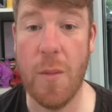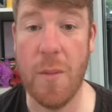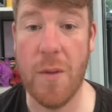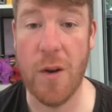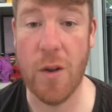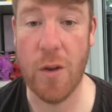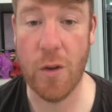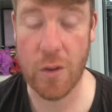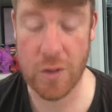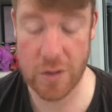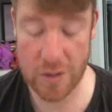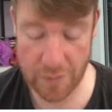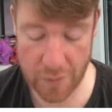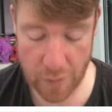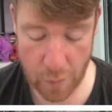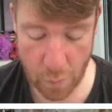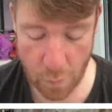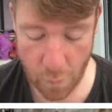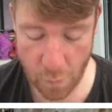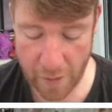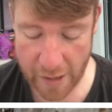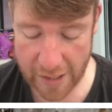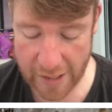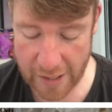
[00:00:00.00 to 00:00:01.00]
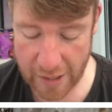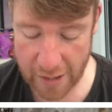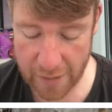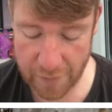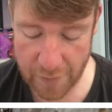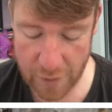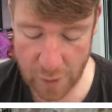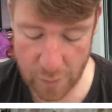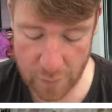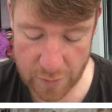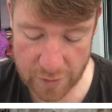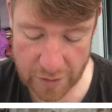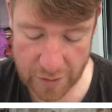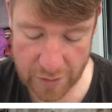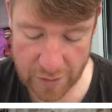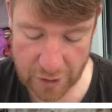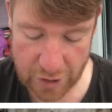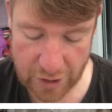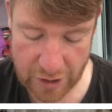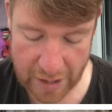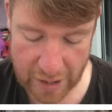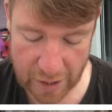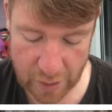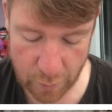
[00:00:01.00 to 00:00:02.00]
those of you regular viewers of the
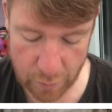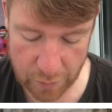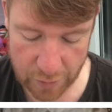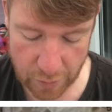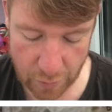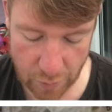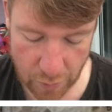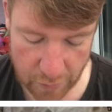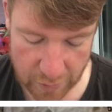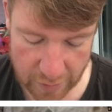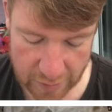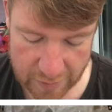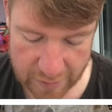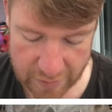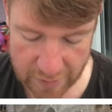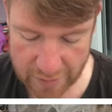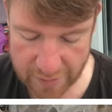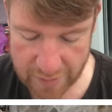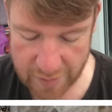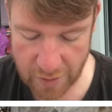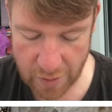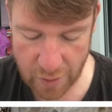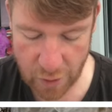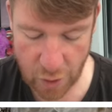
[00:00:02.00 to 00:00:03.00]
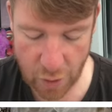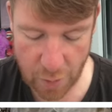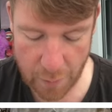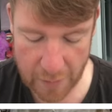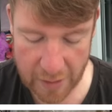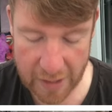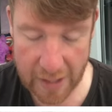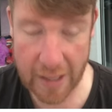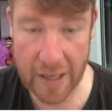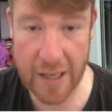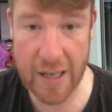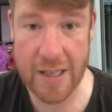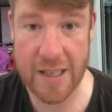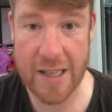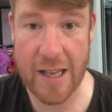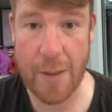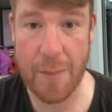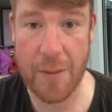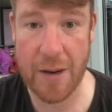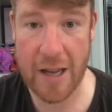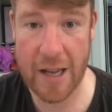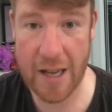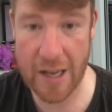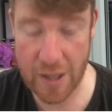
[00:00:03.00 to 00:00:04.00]
channel will know that it's normally Lady M
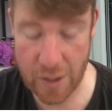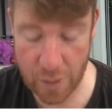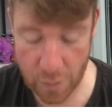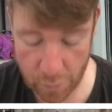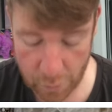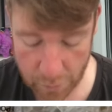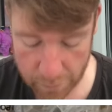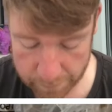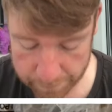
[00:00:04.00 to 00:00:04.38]
and I who